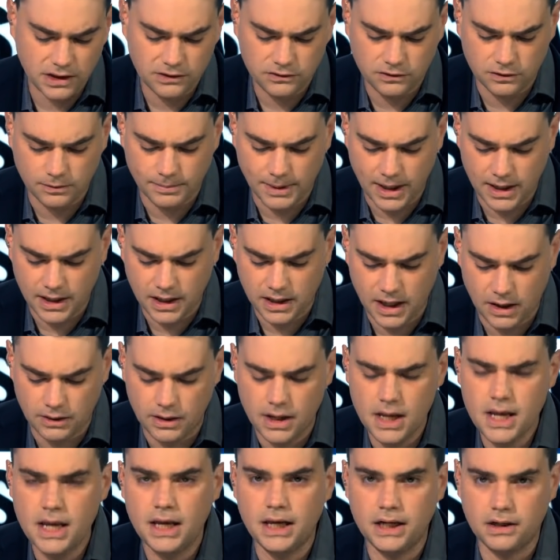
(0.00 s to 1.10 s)
into your bank
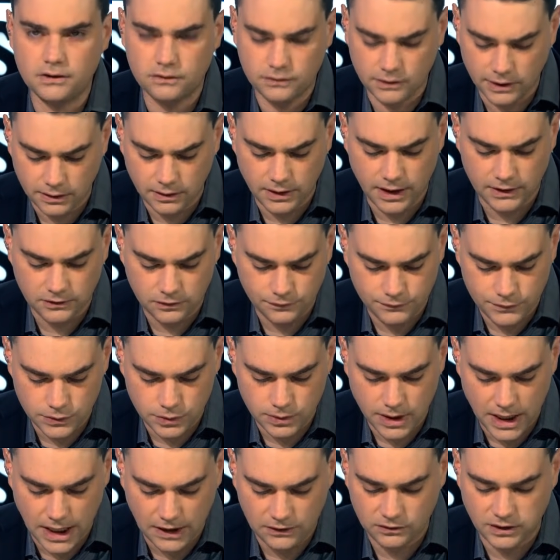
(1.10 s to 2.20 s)
account in as little as a few
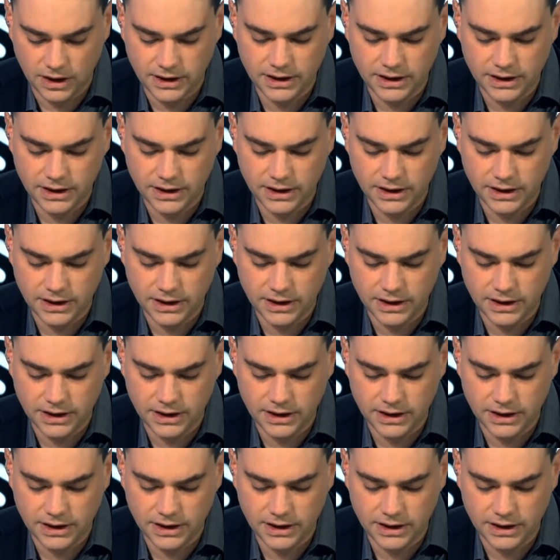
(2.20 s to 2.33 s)
days.